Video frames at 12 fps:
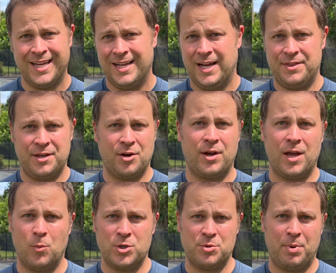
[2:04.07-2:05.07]
I think you get
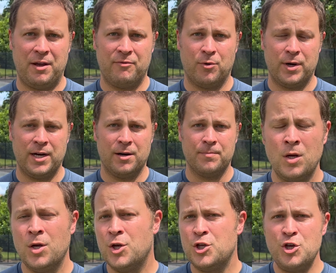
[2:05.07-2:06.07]
what you pay for here.
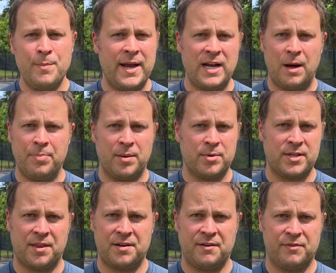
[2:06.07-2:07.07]
You may not be able to tell
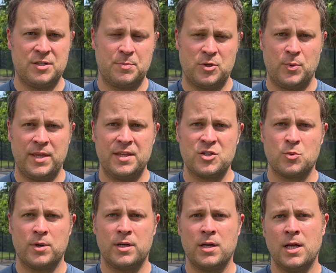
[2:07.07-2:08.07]
the difference between this
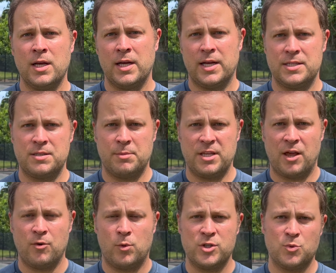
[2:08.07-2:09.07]
one and some of the other
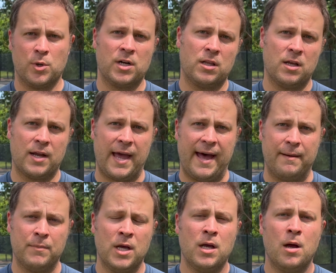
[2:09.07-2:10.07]
ones we're going to look at,
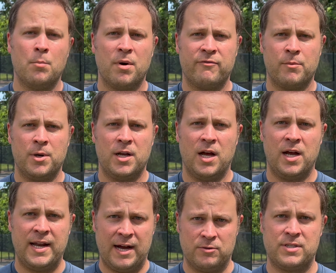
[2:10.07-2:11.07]
but from an
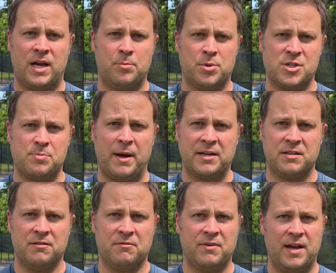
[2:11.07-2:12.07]
outside
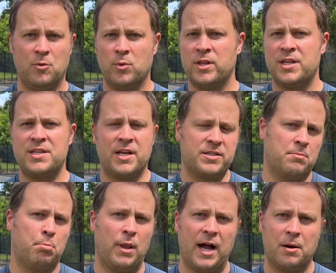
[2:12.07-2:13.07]
perspective, it really doesn't
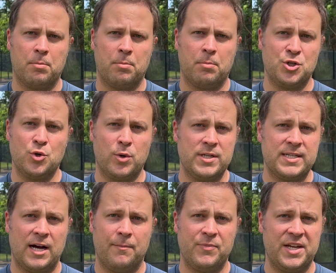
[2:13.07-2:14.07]
block much noise
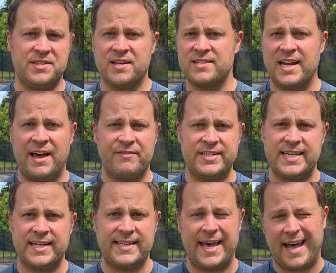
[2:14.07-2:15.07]
out. It doesn't have a
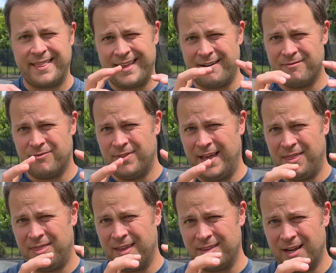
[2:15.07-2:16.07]
dead cat, that
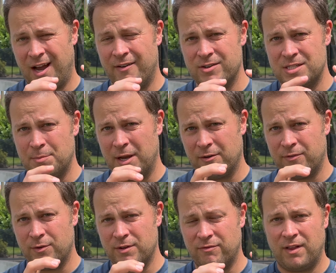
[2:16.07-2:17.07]
thing that covers the
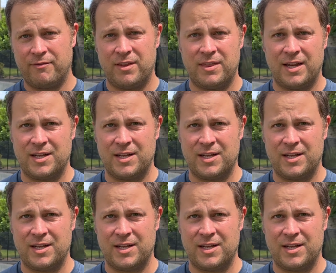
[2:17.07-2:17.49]
microphone, the fluffy thing.